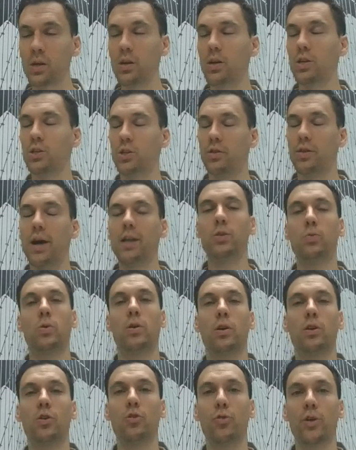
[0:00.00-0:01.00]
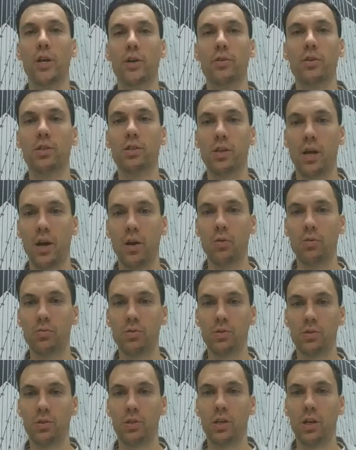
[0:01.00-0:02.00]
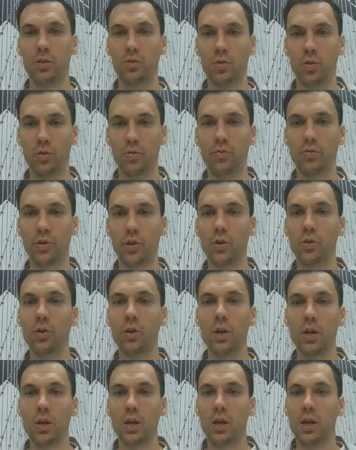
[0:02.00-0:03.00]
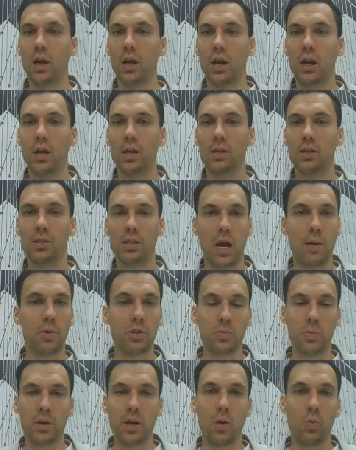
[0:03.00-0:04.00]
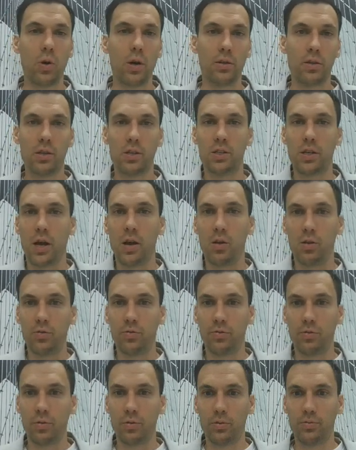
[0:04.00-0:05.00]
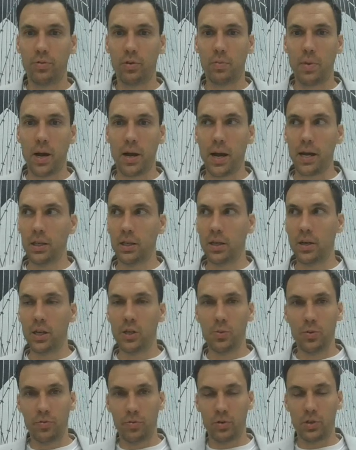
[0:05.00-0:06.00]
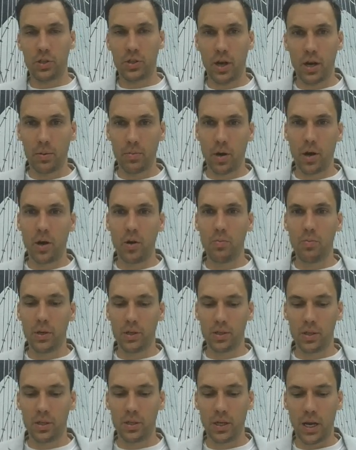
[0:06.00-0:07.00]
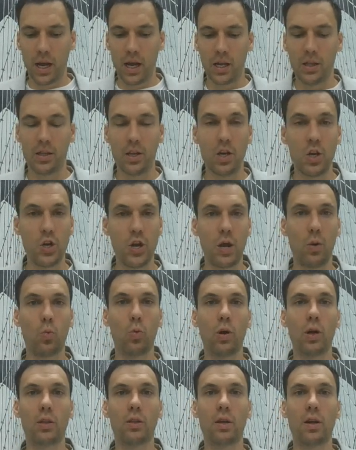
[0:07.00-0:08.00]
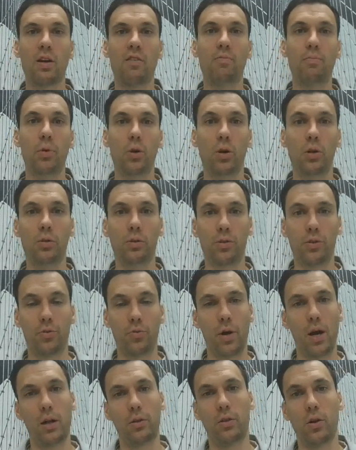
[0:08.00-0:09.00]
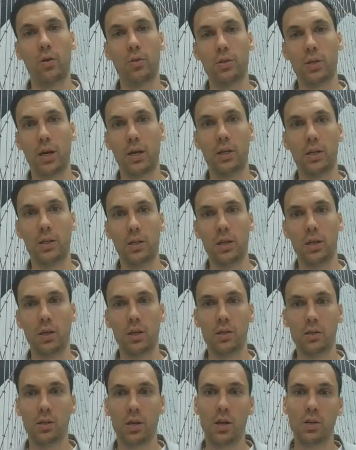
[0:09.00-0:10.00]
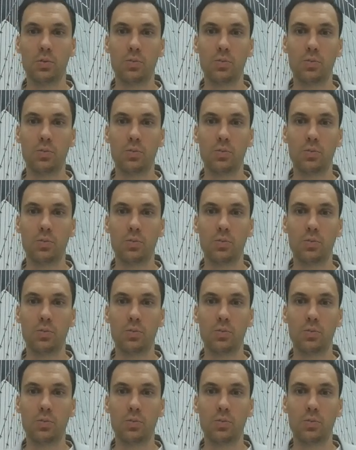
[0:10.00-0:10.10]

So that's what a career in sales can do for you. Same as me, I worked in sales for about 8 years before starting my own business, and the network that I've built throughout those 8 years